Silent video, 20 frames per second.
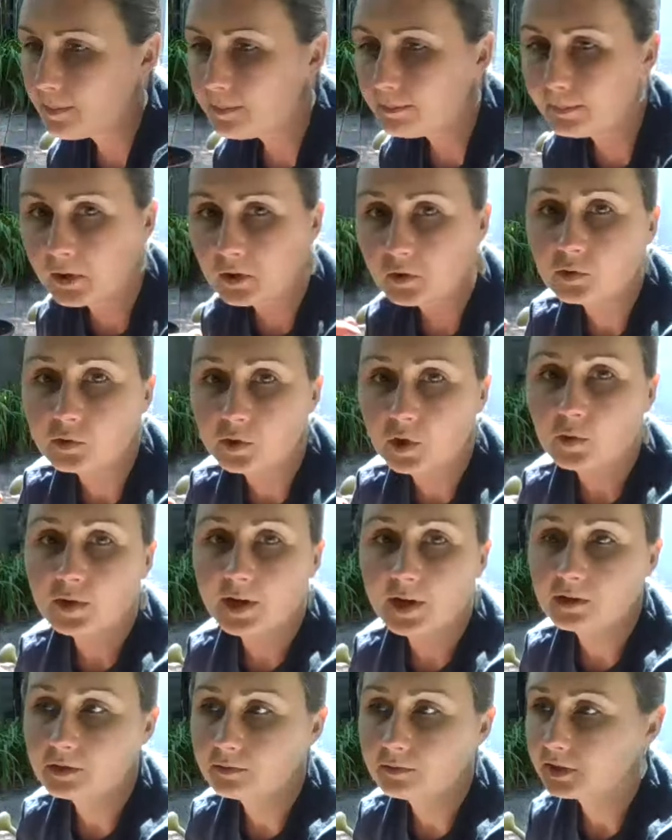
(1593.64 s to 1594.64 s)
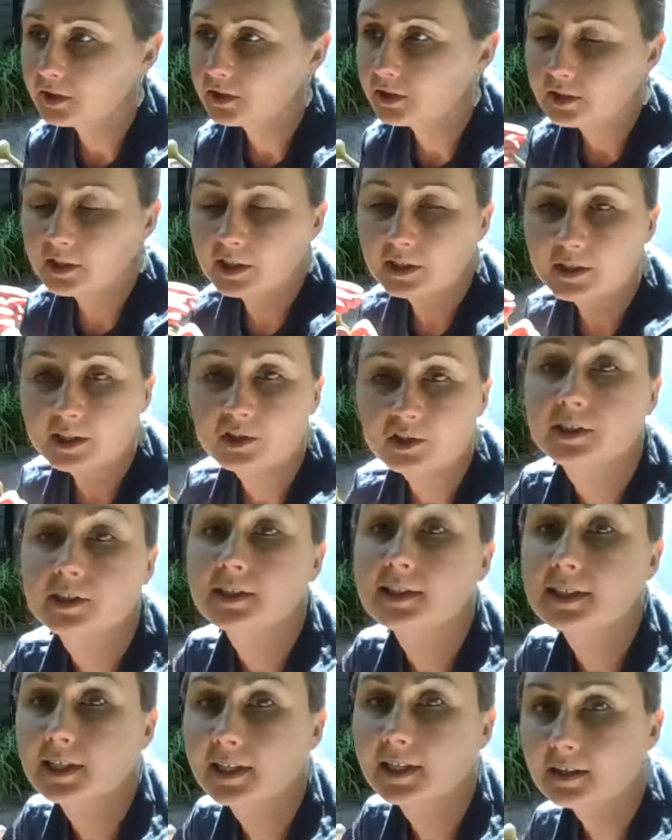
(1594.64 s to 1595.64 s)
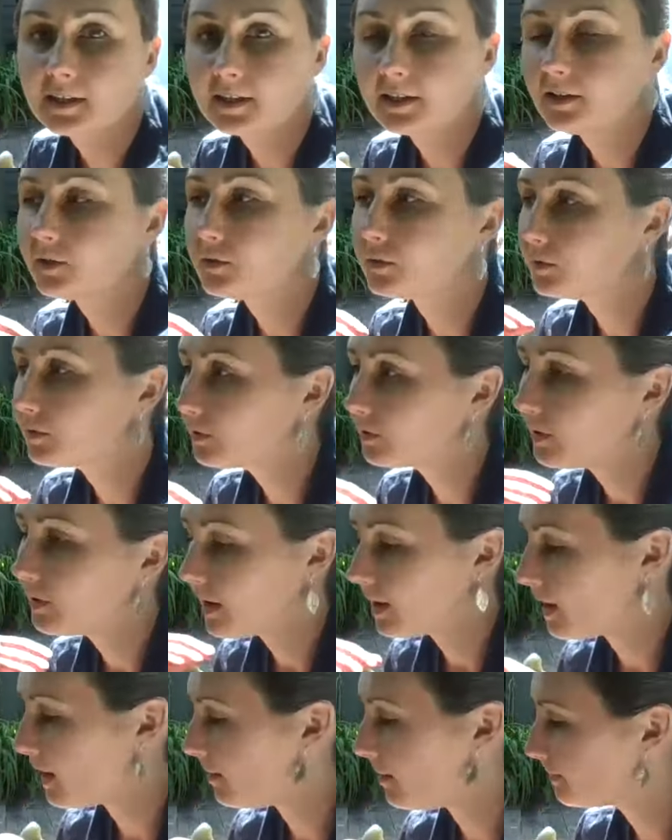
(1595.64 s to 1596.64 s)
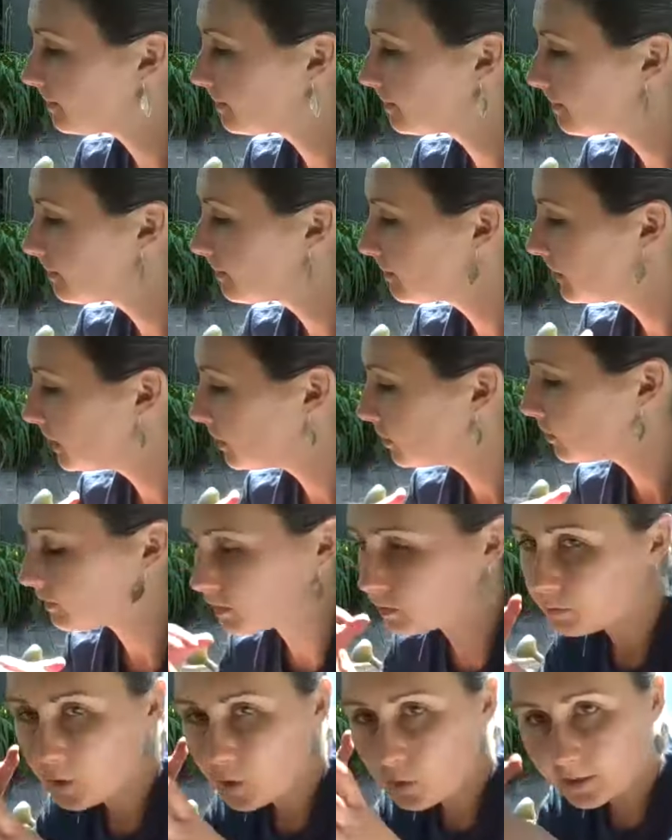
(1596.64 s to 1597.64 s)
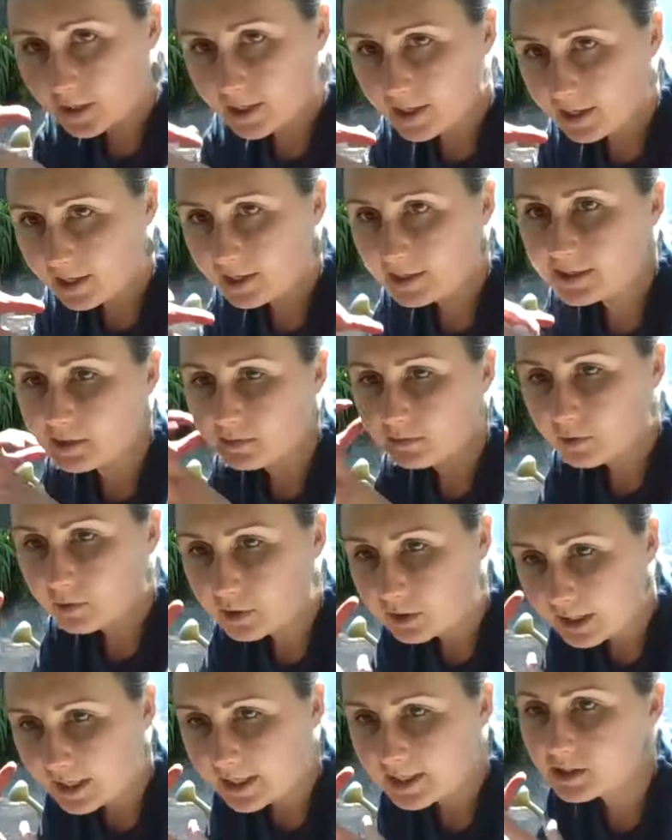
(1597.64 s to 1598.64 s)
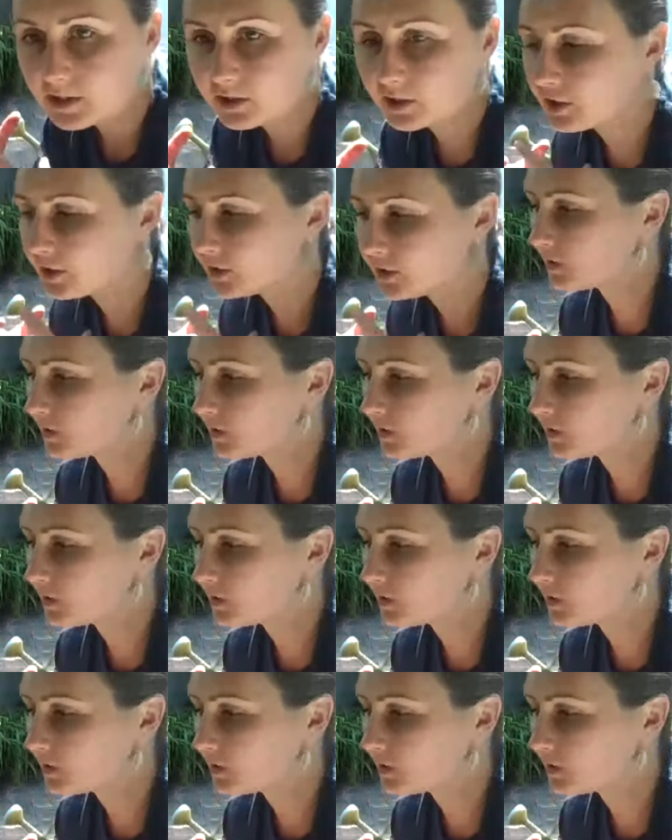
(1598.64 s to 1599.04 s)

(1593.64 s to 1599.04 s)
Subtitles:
been grown under really good conditions, like the grow lights and fertilizer.